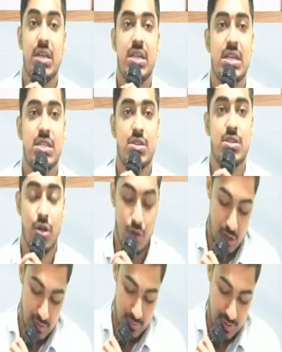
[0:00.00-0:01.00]
Yes or no,
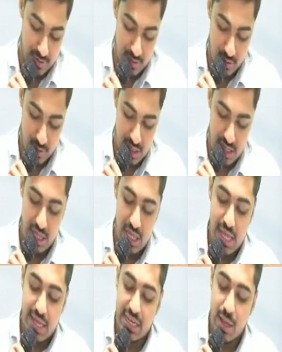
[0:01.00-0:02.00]
everyone? Okay.
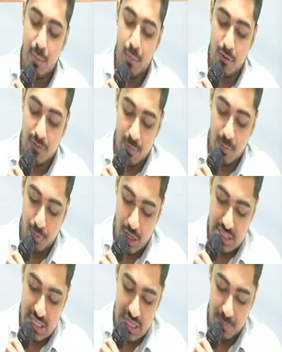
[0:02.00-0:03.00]
Number of employees
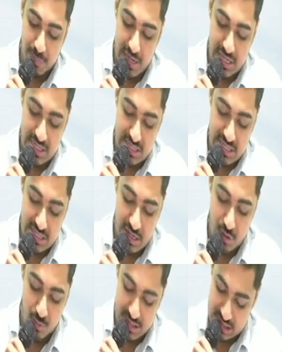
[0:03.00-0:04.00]
replaced is how
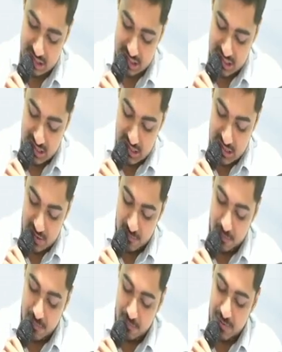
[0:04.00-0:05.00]
much?
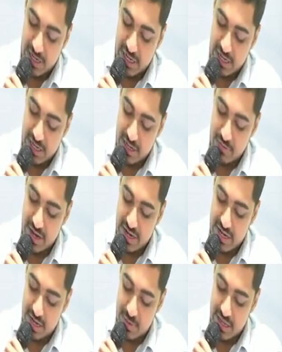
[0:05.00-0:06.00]
50
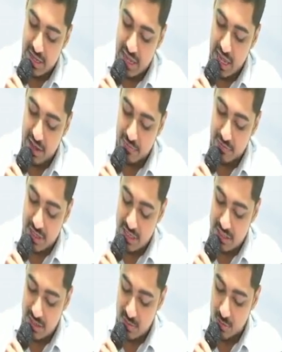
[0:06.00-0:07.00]
divided by average
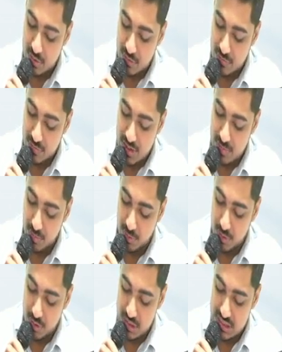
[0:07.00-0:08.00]
number of
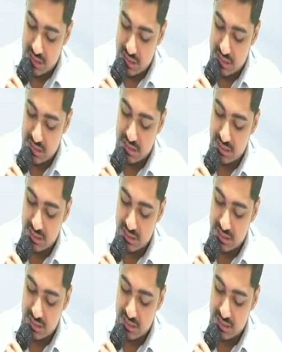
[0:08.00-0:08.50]
employees.